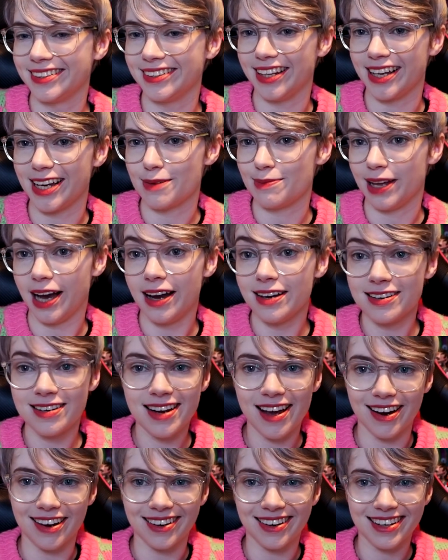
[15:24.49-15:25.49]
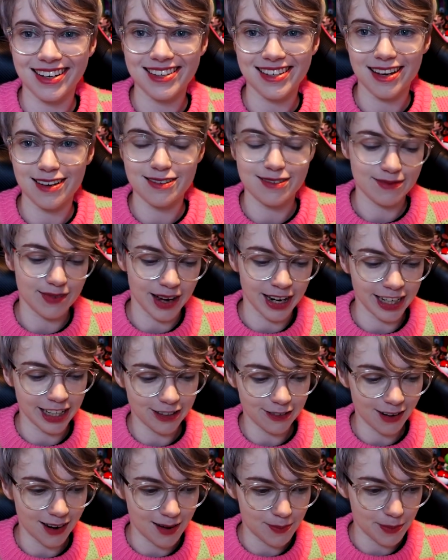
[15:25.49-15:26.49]
like I don't know because I I
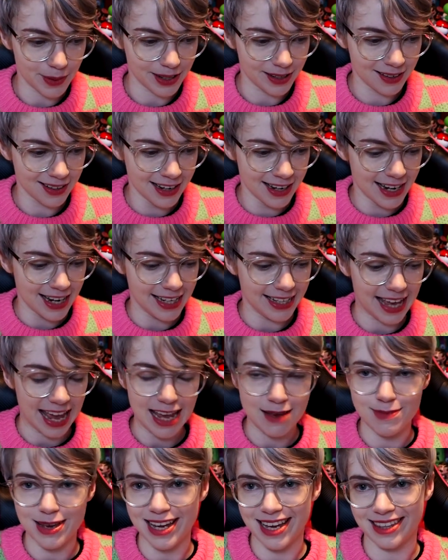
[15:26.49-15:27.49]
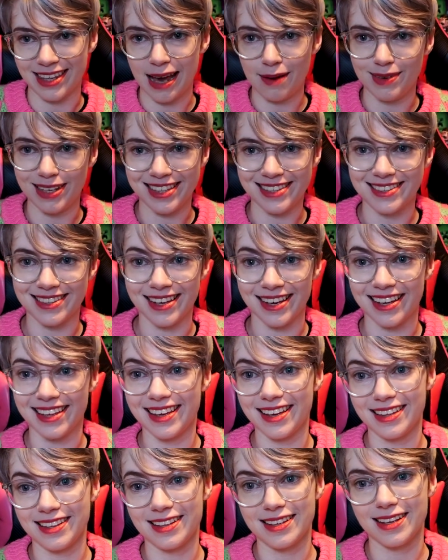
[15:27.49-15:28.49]
grew up with gaming and that means that
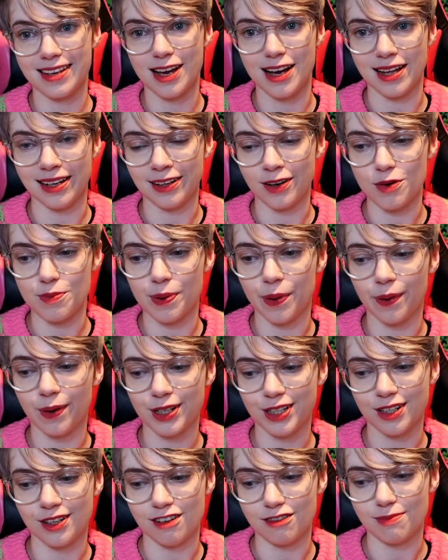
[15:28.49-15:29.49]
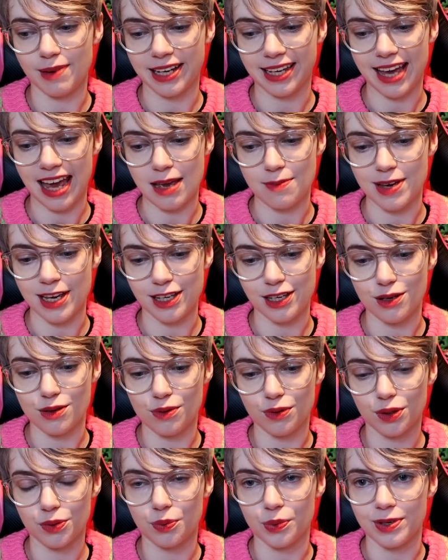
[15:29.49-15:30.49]
a little portion of my gaming
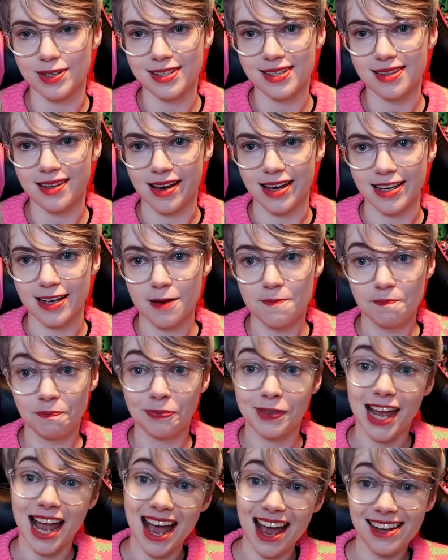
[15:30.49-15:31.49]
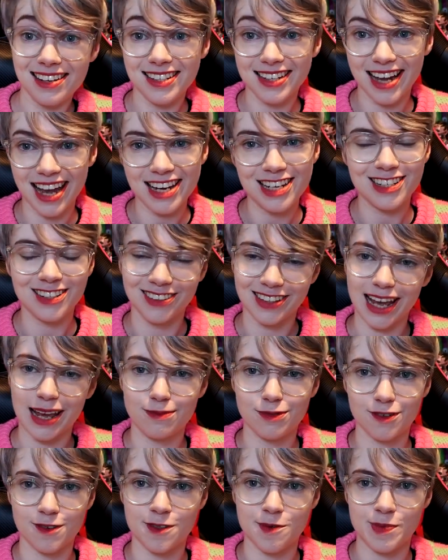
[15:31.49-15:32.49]
youth was like educational
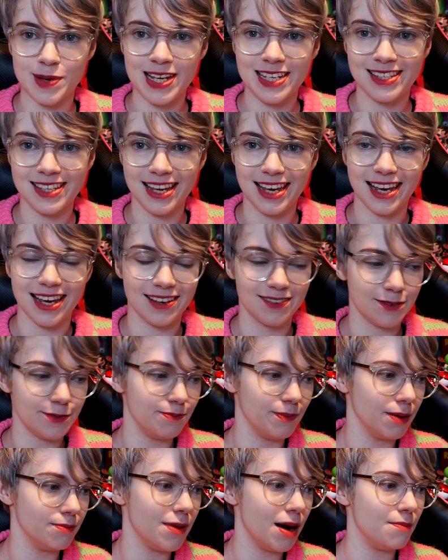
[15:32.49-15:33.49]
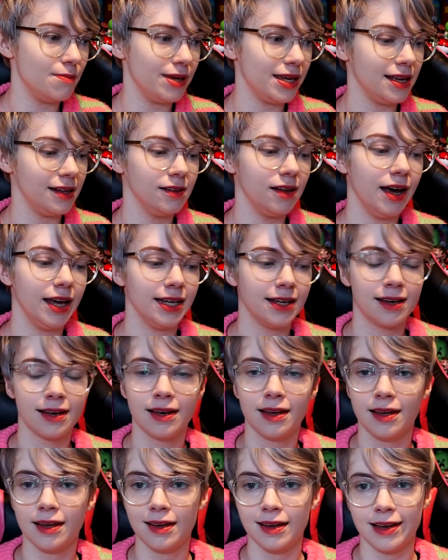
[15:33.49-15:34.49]
games for the PC, with my mum being like,
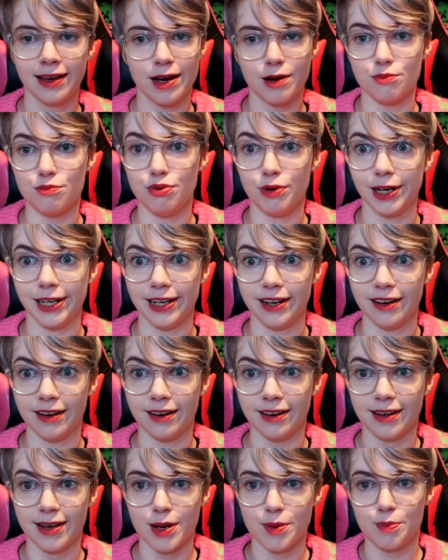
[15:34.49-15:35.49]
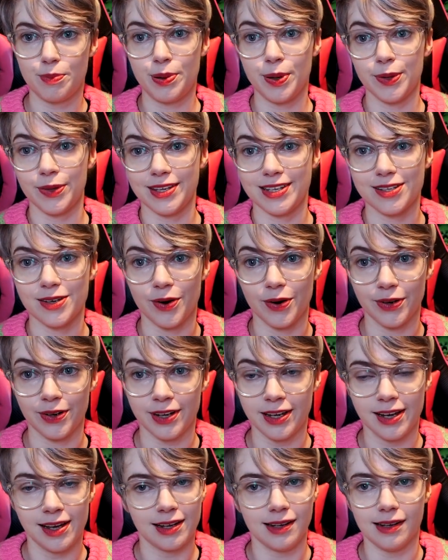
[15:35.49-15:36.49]
brilliant, put this
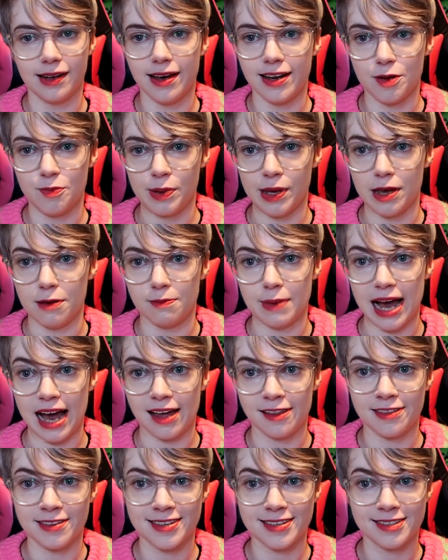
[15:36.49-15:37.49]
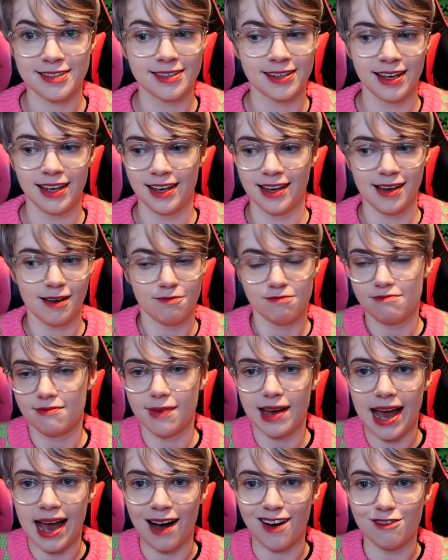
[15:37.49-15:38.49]
on, learn a bit of maths,
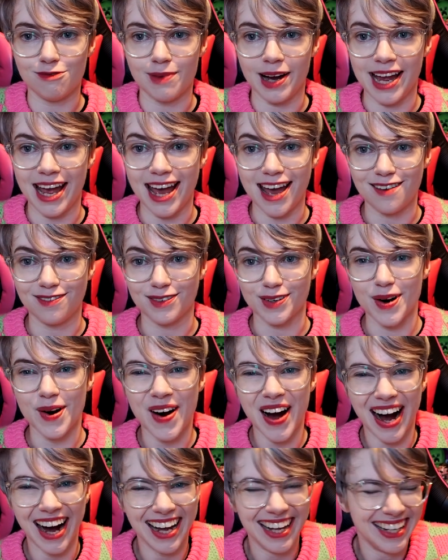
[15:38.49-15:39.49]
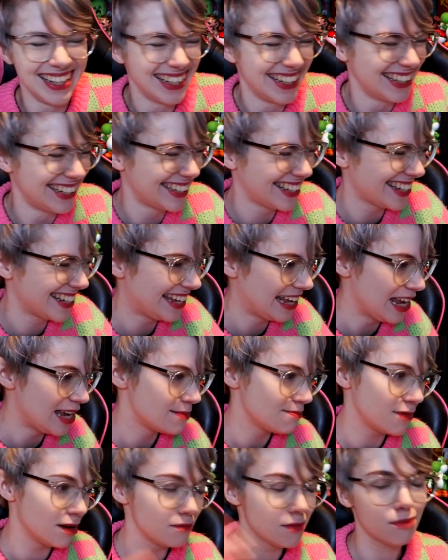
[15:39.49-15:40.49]
out of my hair for a
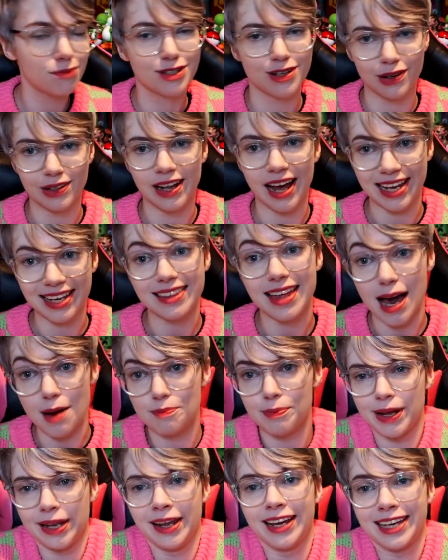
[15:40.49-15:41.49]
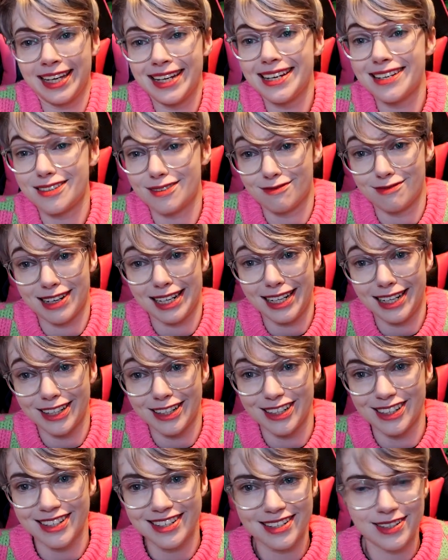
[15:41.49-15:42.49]
while. my mum's not like that, but like it is a really
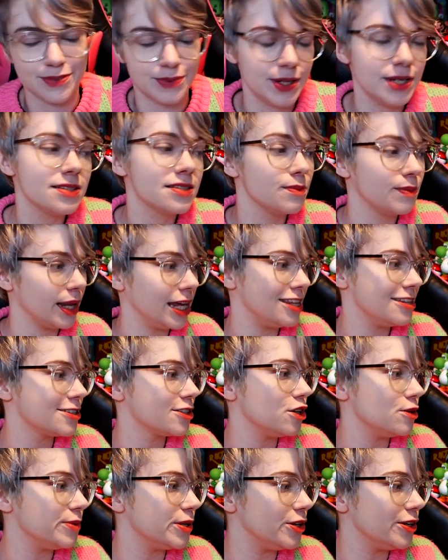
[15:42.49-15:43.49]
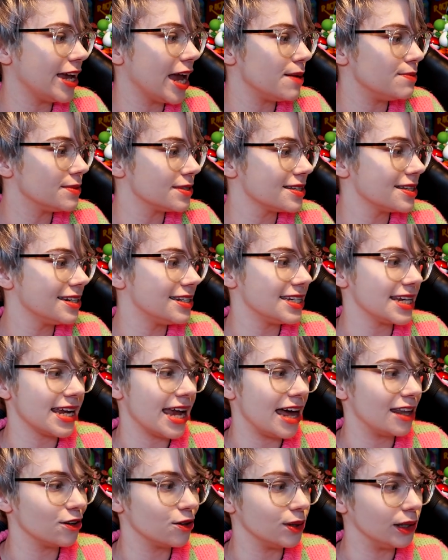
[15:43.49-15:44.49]
good. We used to play the Scooby Doo games
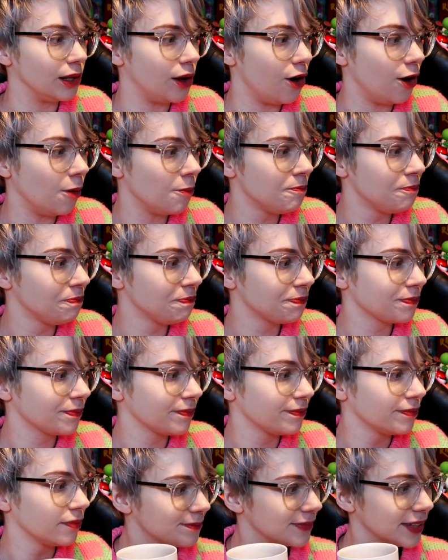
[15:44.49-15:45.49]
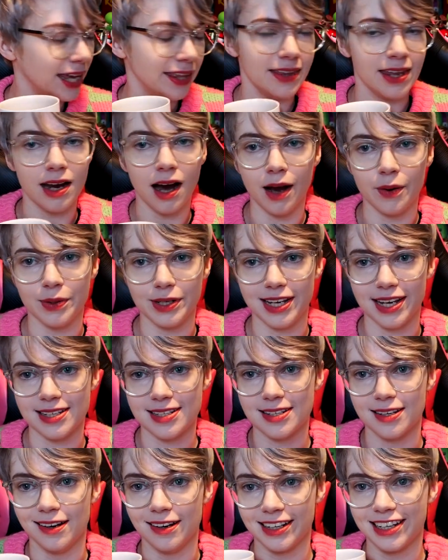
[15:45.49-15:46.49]
together a lot, and then I would get
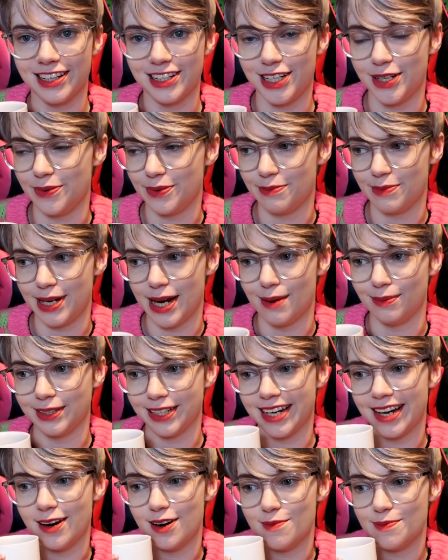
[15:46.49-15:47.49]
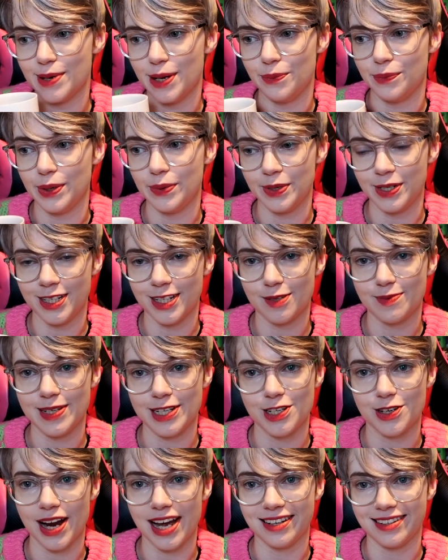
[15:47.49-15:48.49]
stuck and she wouldn't be able to help, and we would just be
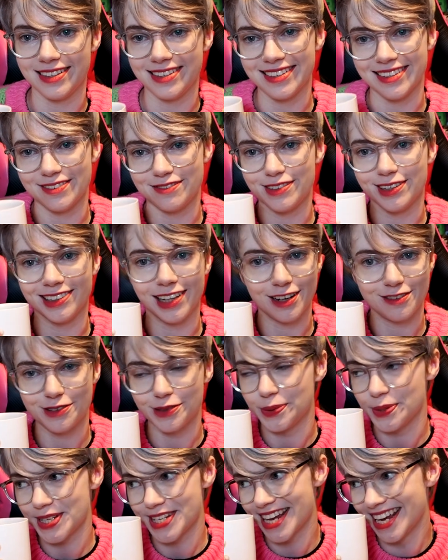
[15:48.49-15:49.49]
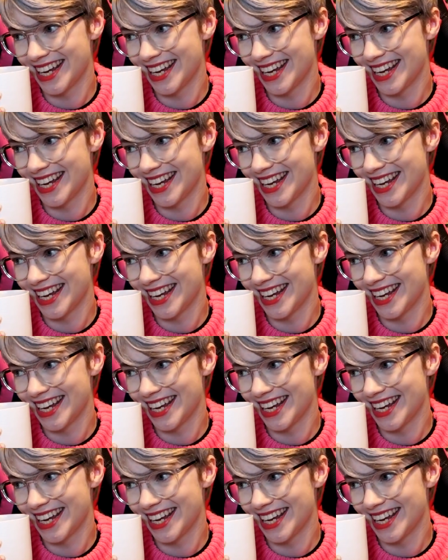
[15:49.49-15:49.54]
stranded and feel like fools.